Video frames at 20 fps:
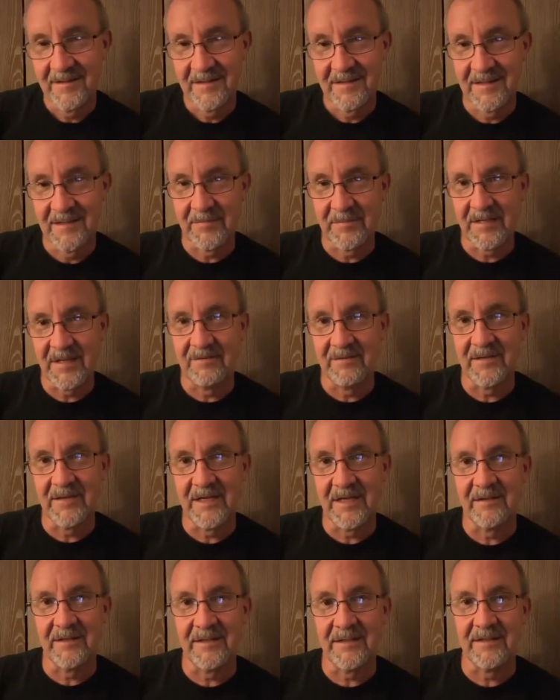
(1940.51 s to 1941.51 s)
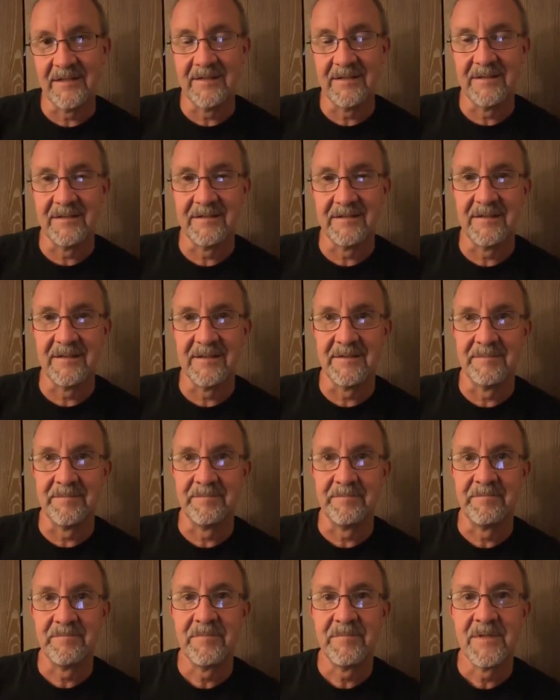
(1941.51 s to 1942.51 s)
Lebanon Valley, and
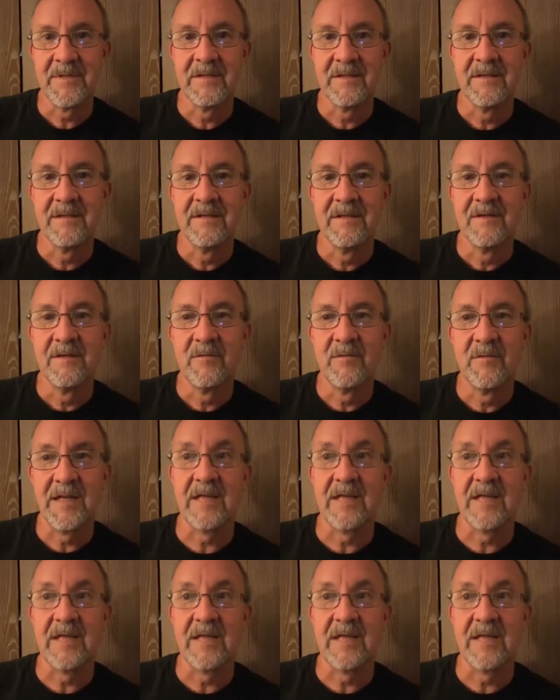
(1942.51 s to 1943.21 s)
we